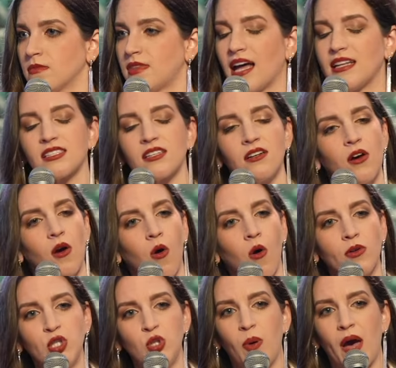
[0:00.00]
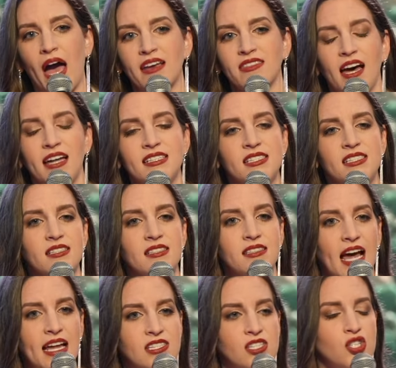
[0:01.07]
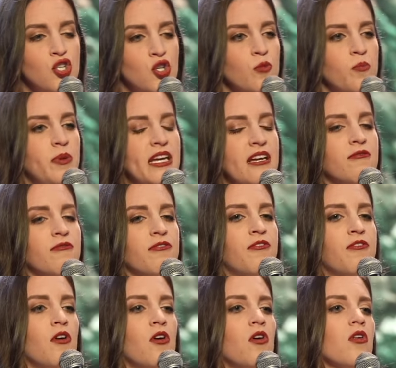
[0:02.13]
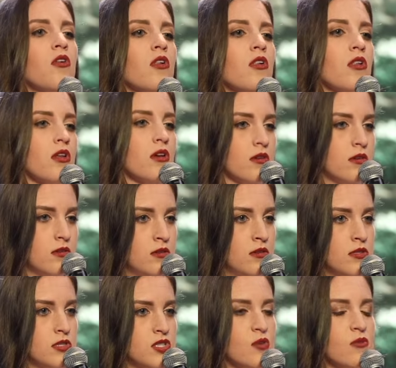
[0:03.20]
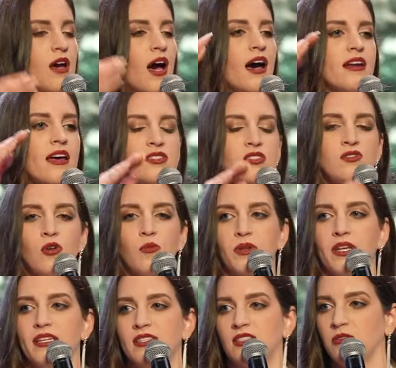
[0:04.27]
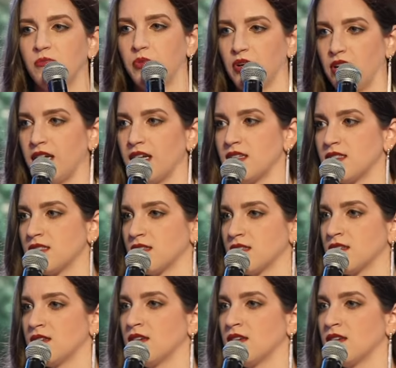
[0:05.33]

that's gonna hold you back. That's you being full, so God has no place to put it.